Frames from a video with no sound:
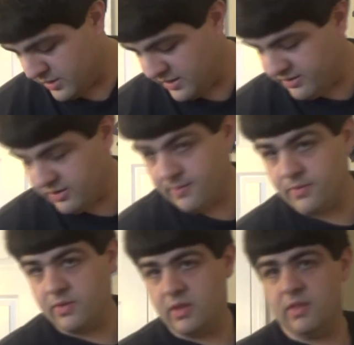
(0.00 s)
but
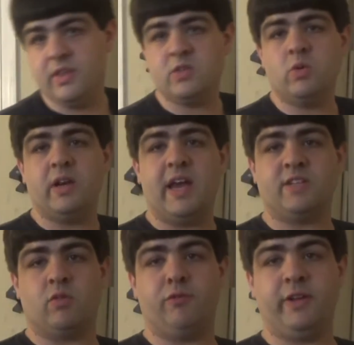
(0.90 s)
this one
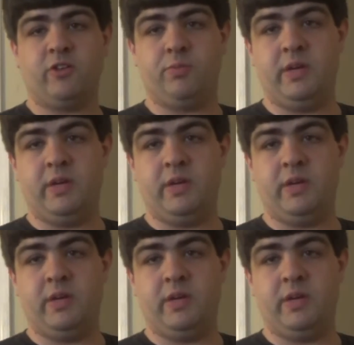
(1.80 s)
has a reflector